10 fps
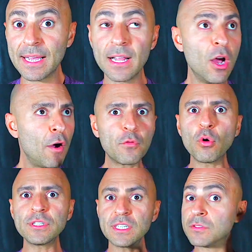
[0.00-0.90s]
And of
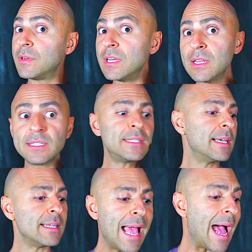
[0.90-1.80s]
course, it's
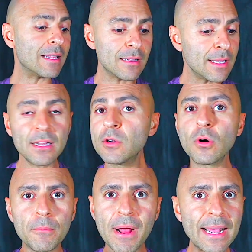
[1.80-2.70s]
realistic and
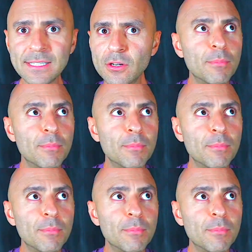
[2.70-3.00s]
analytical and practical,